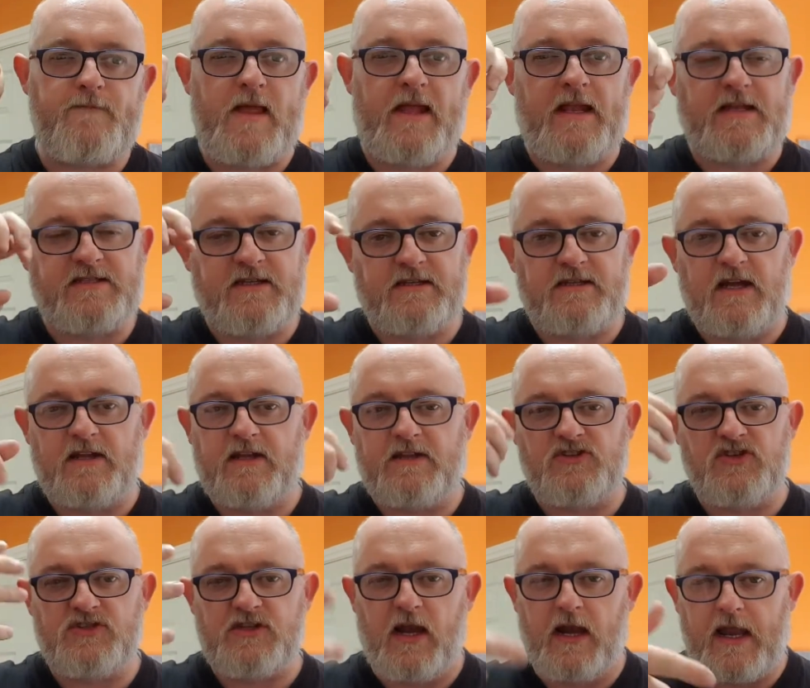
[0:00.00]
And it's
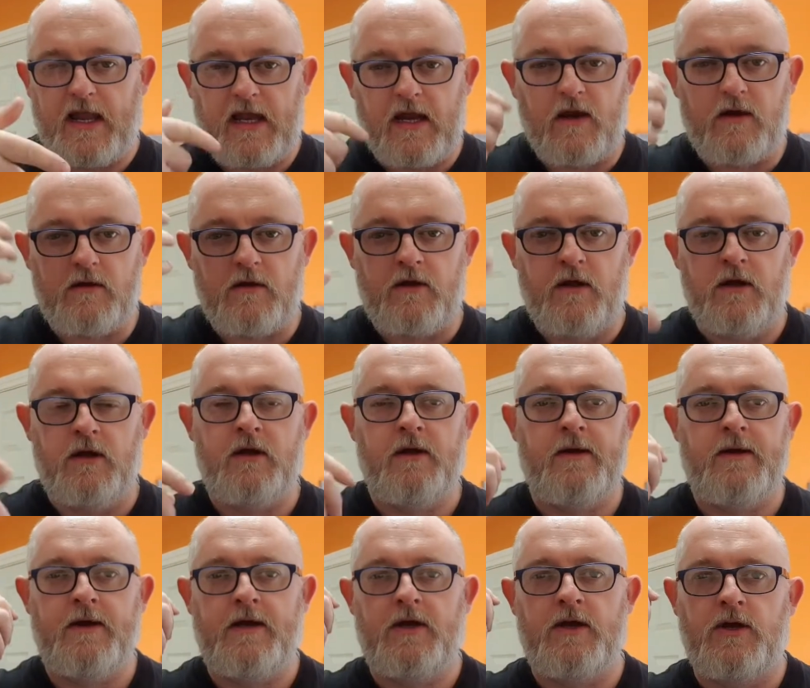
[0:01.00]
just a lingering,
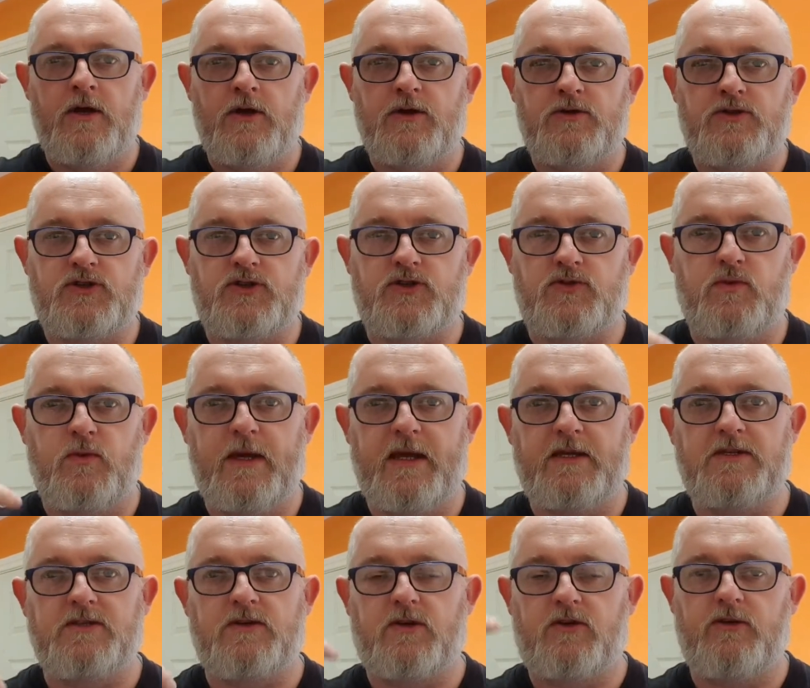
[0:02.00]

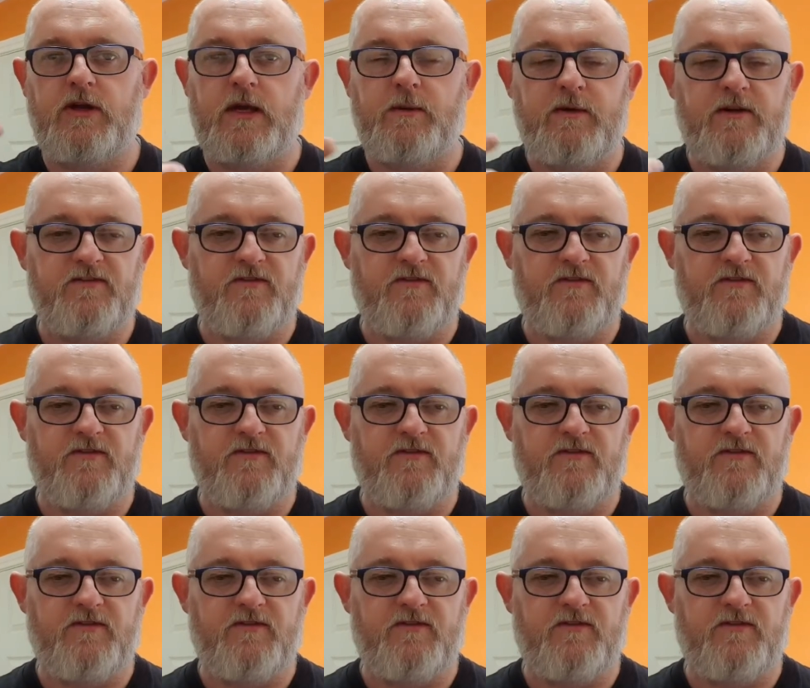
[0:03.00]
sweet, creamy